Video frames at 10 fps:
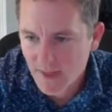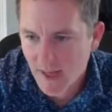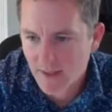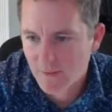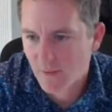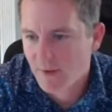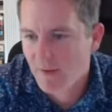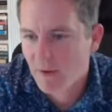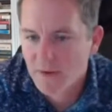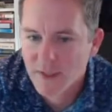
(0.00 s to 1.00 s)
and
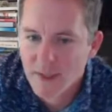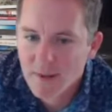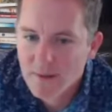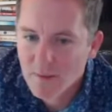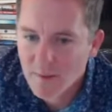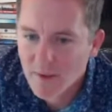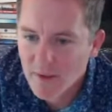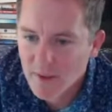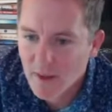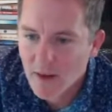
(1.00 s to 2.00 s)
rebuilding
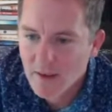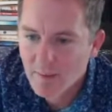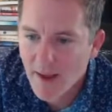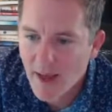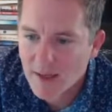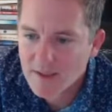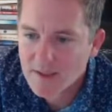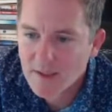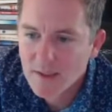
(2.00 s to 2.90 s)
the Honda packs.